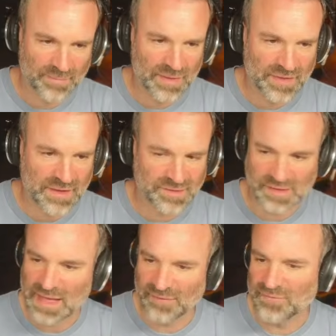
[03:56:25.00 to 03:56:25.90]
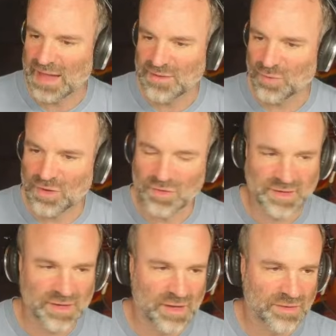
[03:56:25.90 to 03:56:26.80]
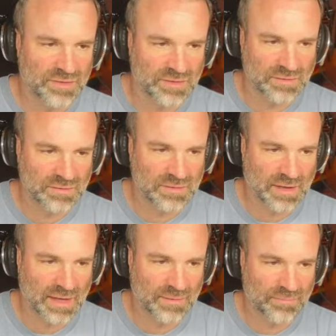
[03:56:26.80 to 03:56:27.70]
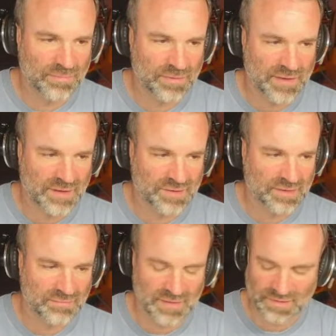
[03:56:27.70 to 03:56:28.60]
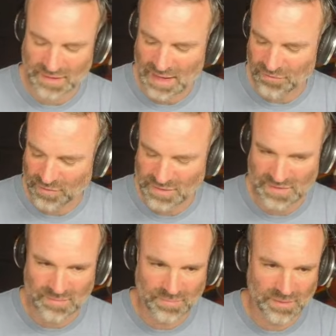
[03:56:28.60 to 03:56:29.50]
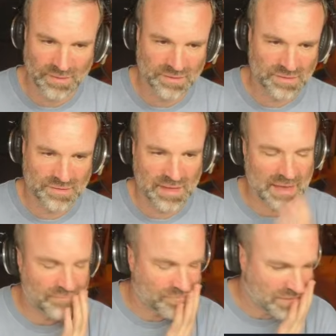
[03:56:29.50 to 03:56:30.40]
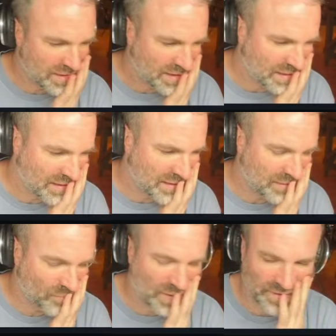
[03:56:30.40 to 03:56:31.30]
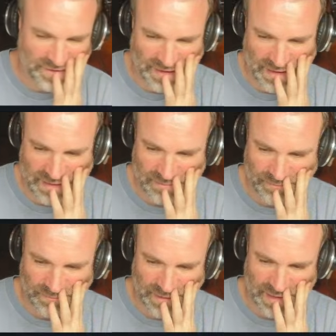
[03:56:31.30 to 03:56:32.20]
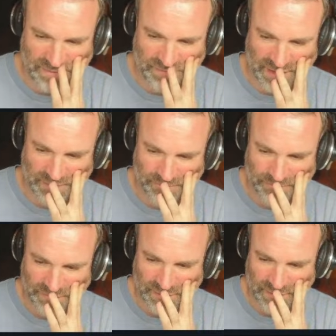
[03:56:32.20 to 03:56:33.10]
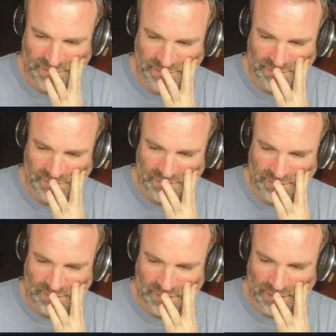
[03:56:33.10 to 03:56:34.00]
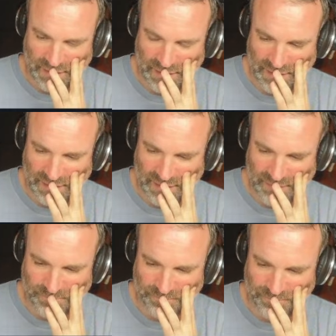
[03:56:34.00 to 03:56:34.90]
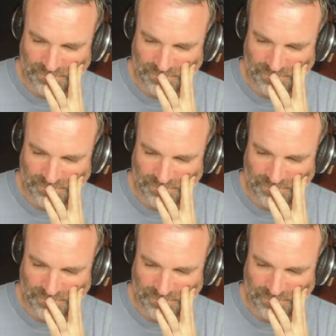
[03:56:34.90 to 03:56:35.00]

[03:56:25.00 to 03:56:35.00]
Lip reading: There's anyone who's in London, there's a gathering at Timbers every Wednesday evening. And